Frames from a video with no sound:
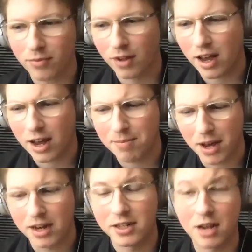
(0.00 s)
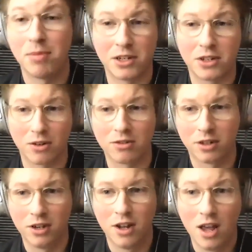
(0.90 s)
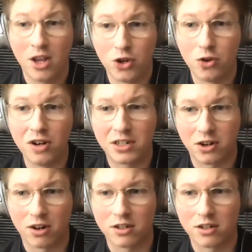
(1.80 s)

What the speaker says: And his company is called Unisot,